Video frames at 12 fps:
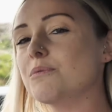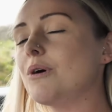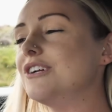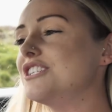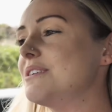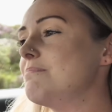for
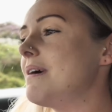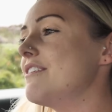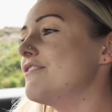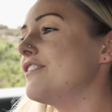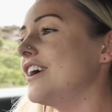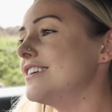watching my
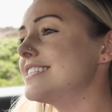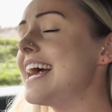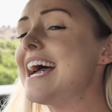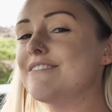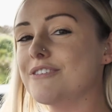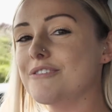first
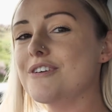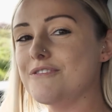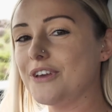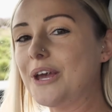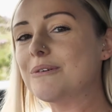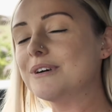ever
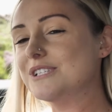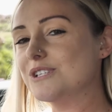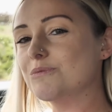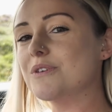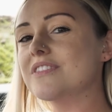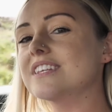review, which
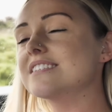is with the